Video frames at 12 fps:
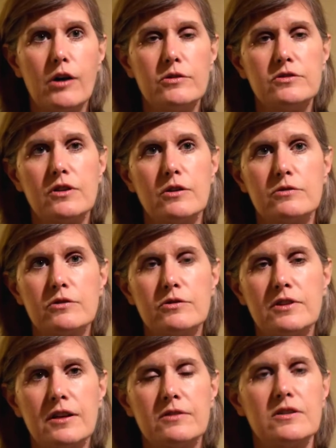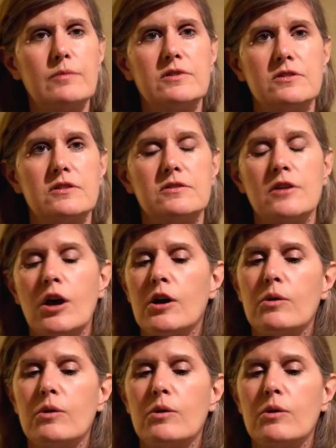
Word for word: ozone creating substances.